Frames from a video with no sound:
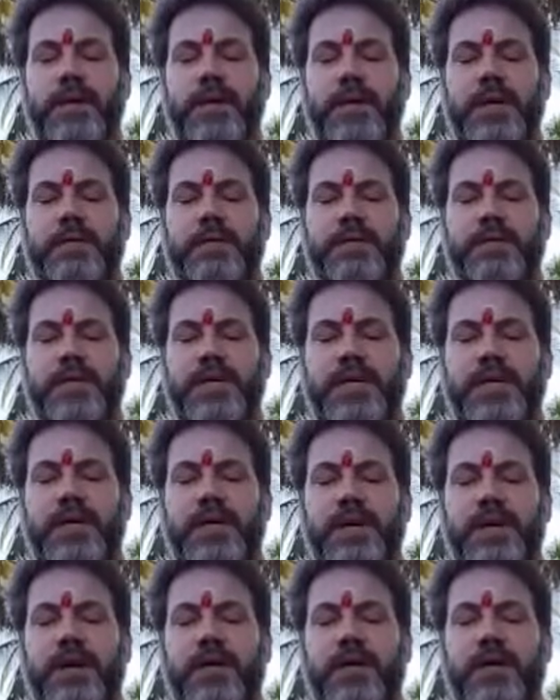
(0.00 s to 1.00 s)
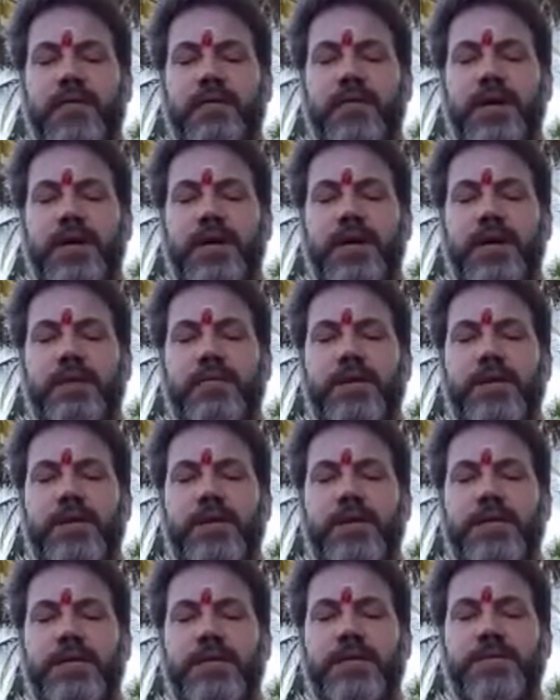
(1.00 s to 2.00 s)
And breathing out, being
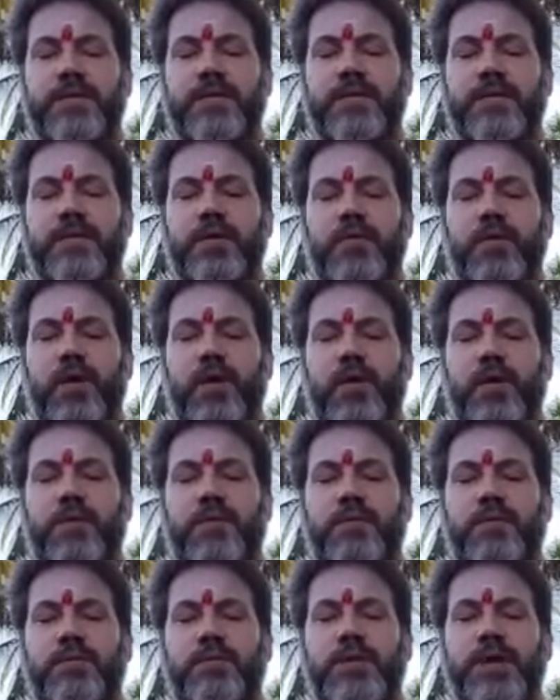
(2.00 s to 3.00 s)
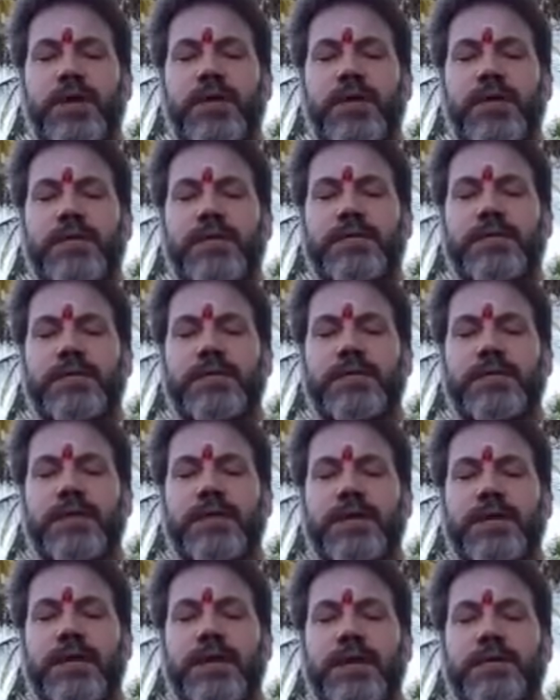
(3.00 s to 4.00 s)
aware of the warm air
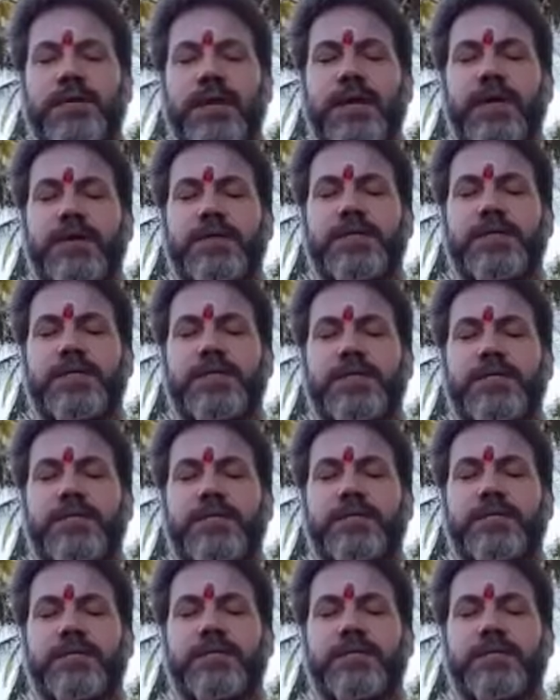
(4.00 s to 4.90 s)
leaving your system.